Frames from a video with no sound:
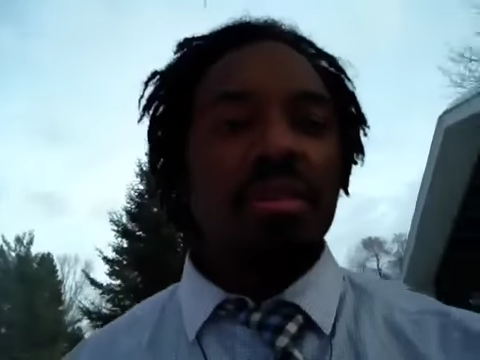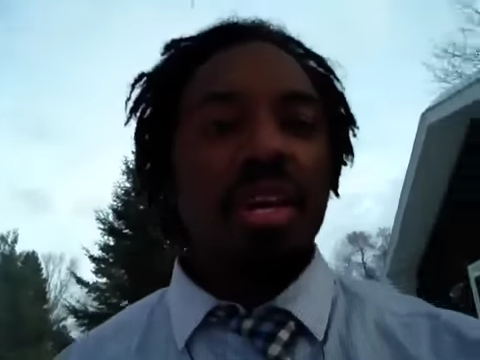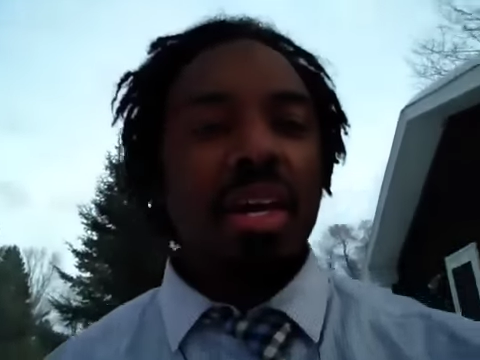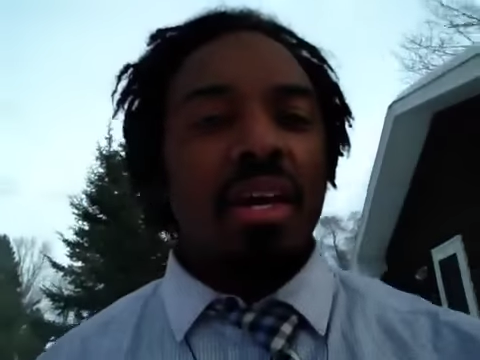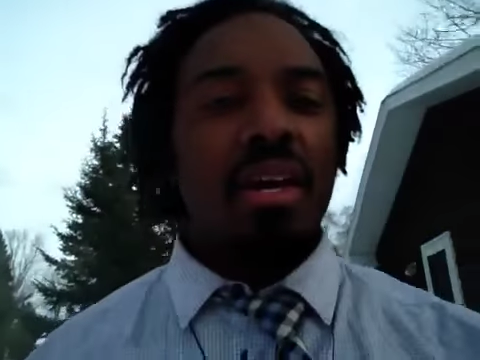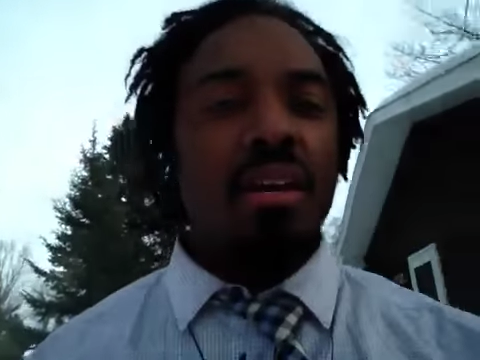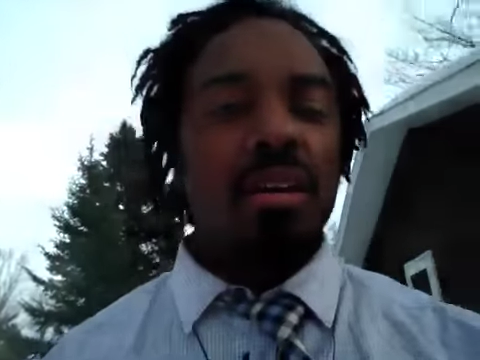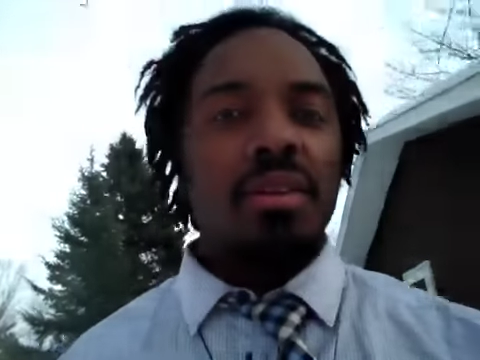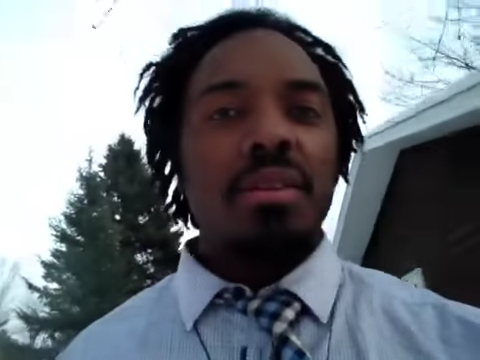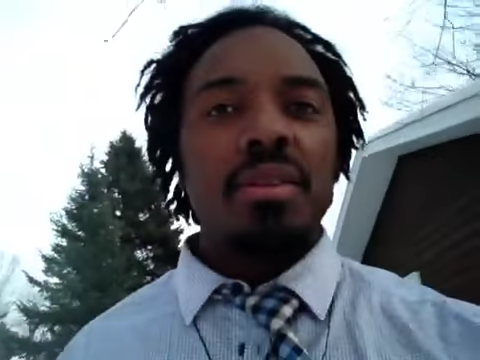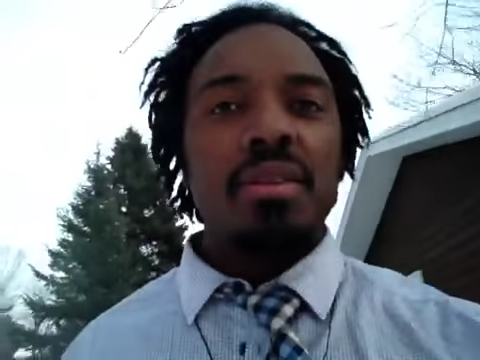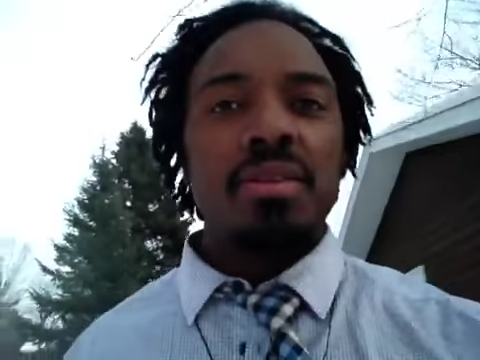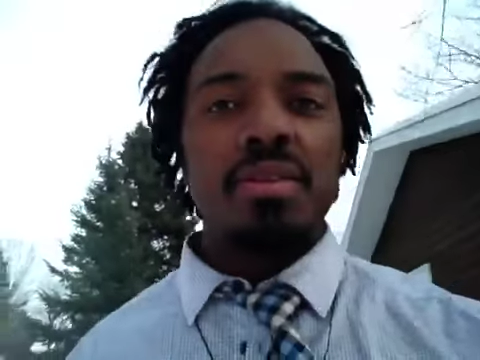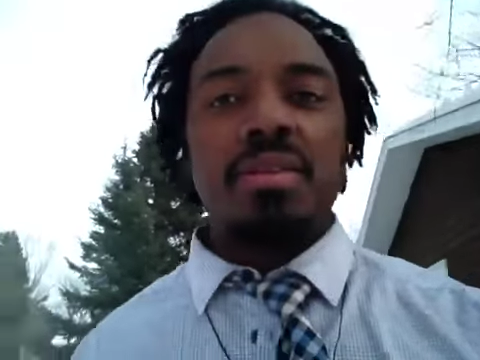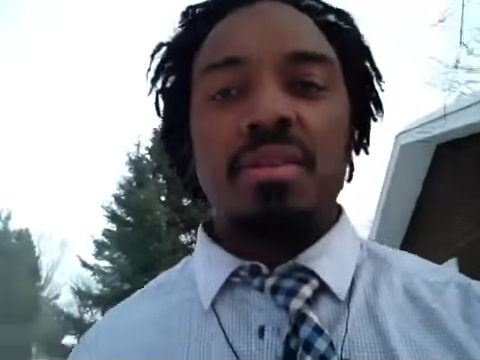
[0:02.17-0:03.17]
uh,
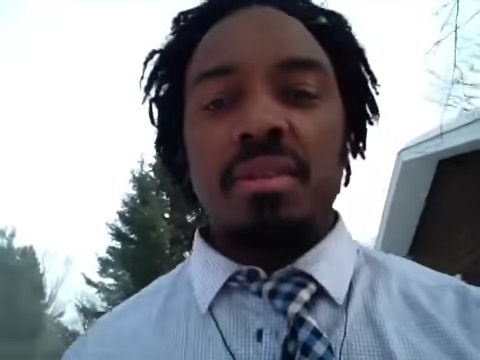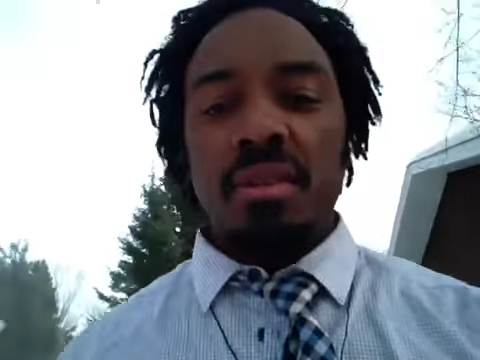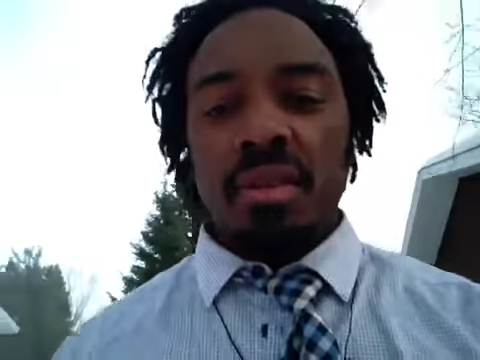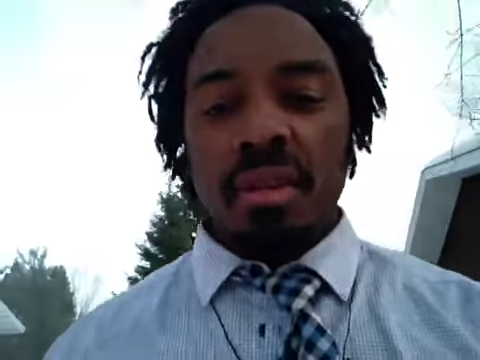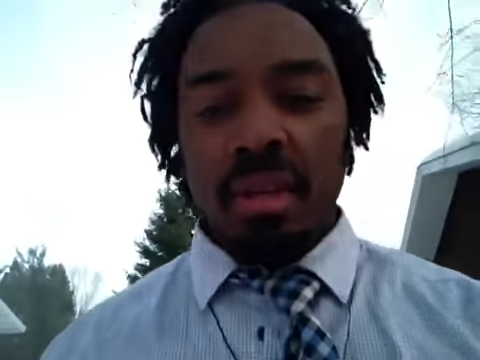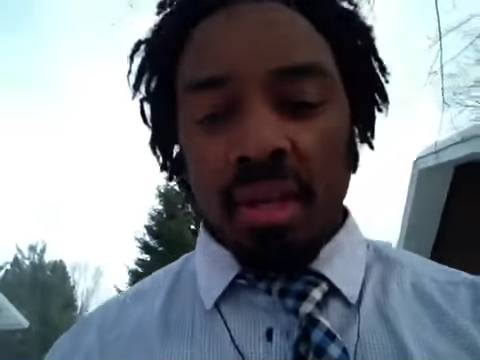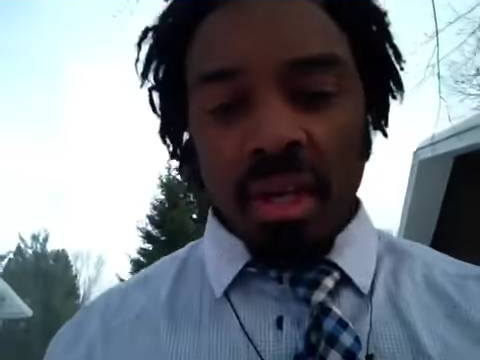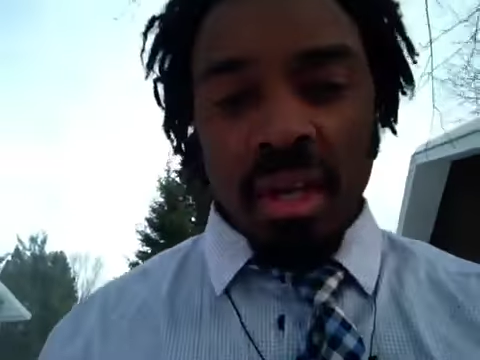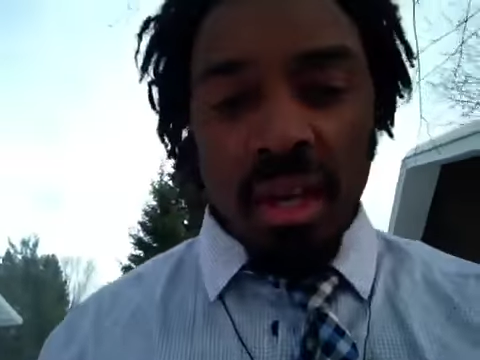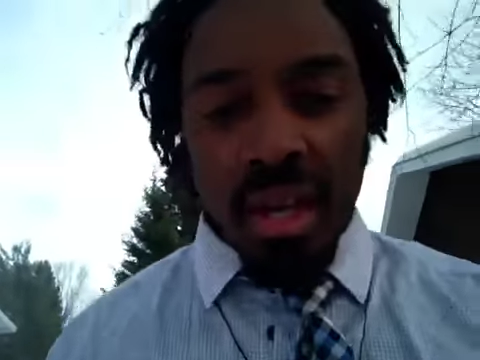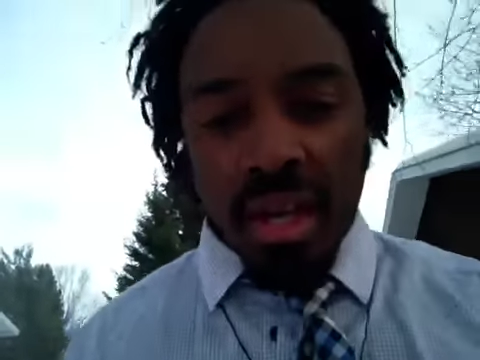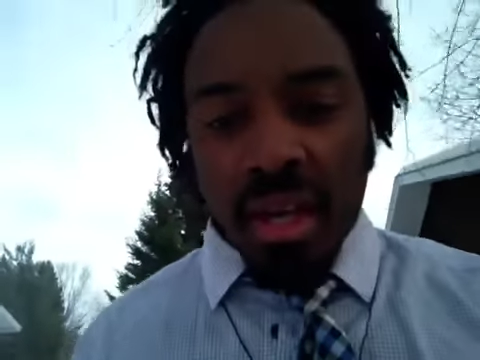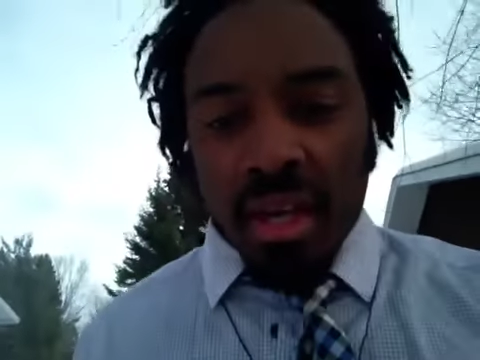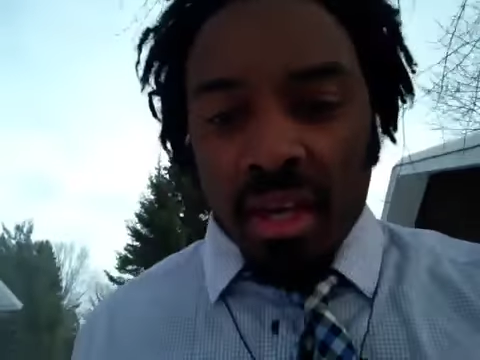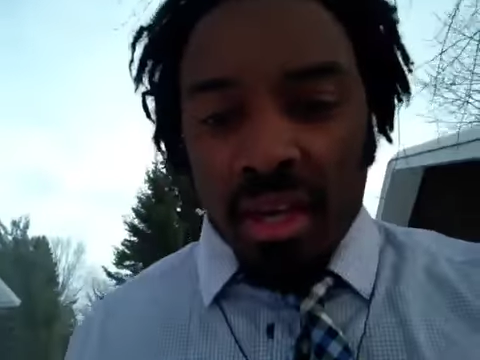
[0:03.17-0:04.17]
this
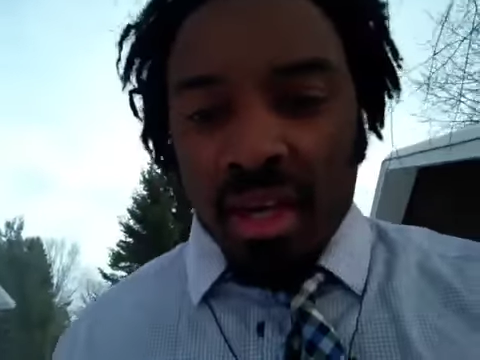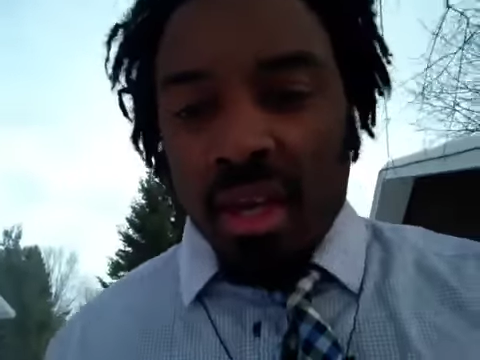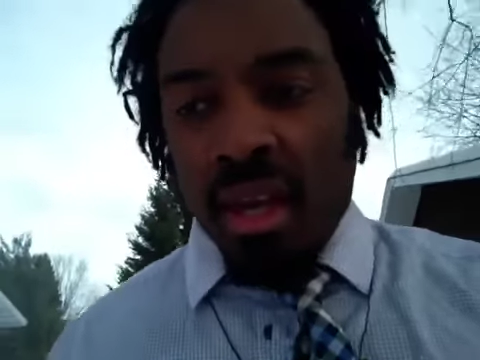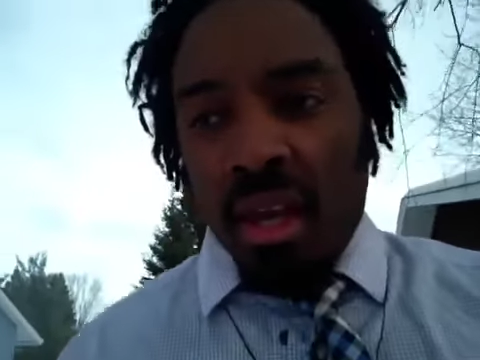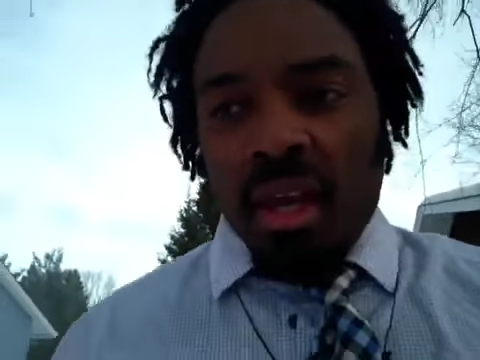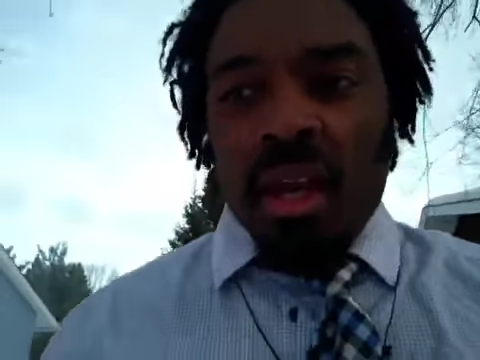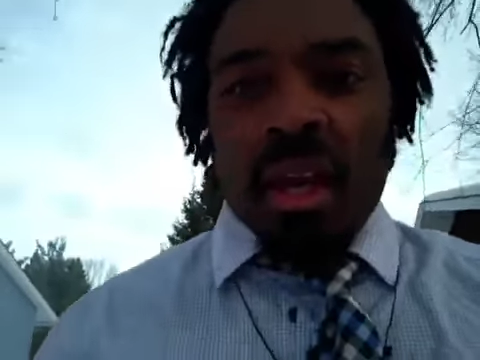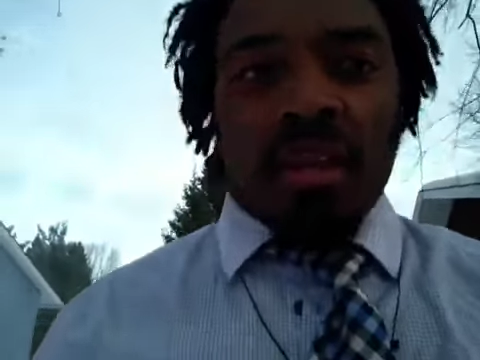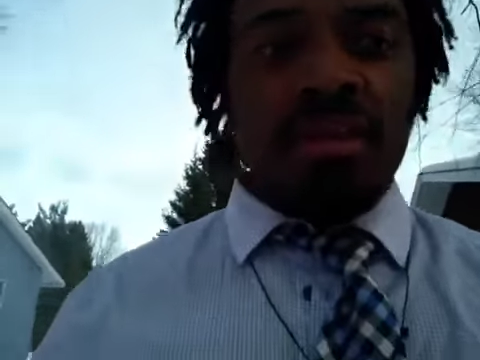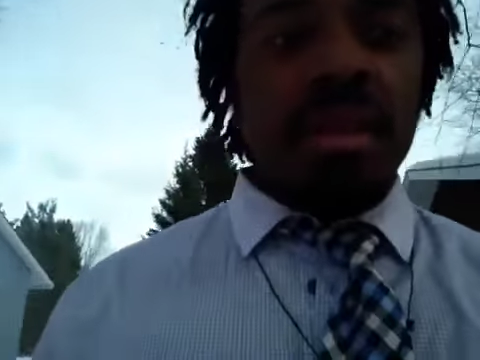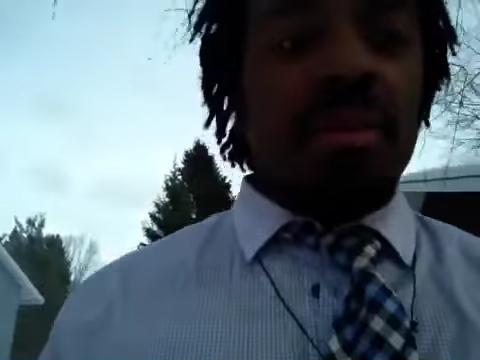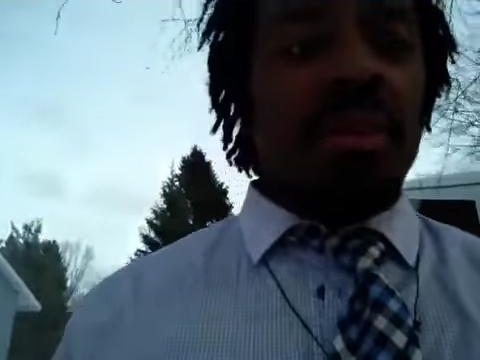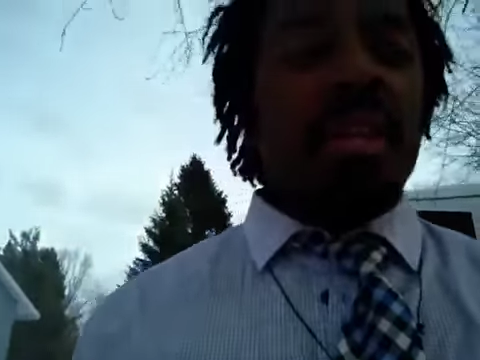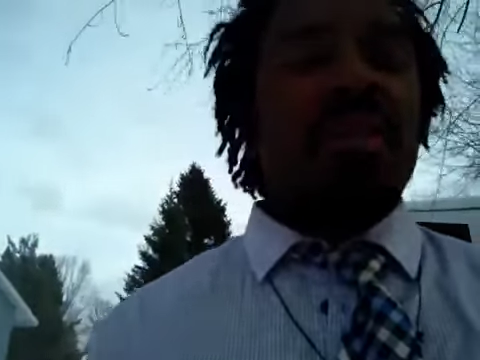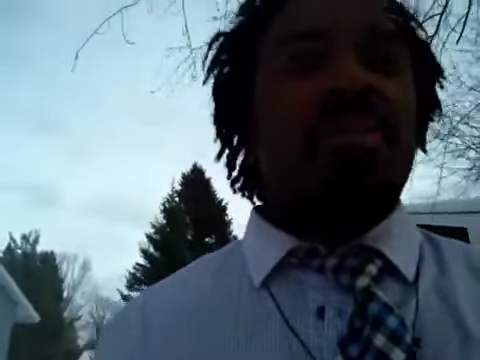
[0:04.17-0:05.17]
is something that's